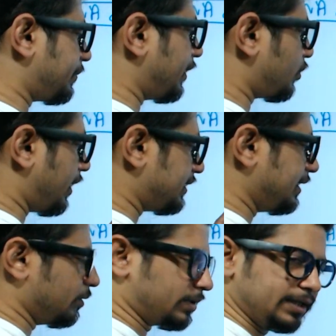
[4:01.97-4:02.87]
we are drawing the
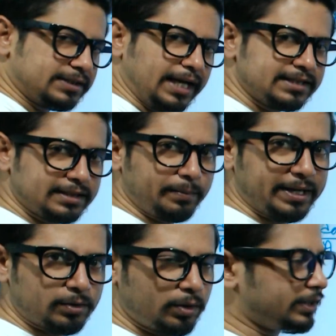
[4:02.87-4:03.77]
nucleus size and the
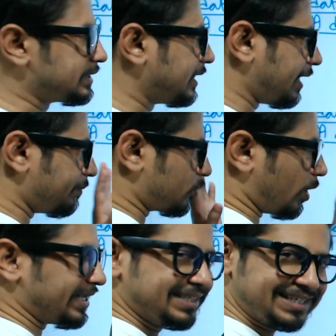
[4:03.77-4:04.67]
mitochondria size I'm
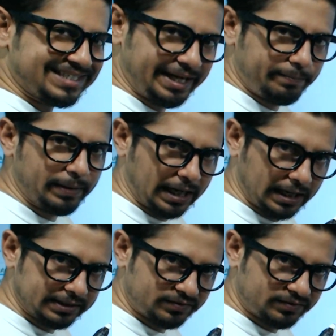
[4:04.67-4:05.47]
drawing in the same uh,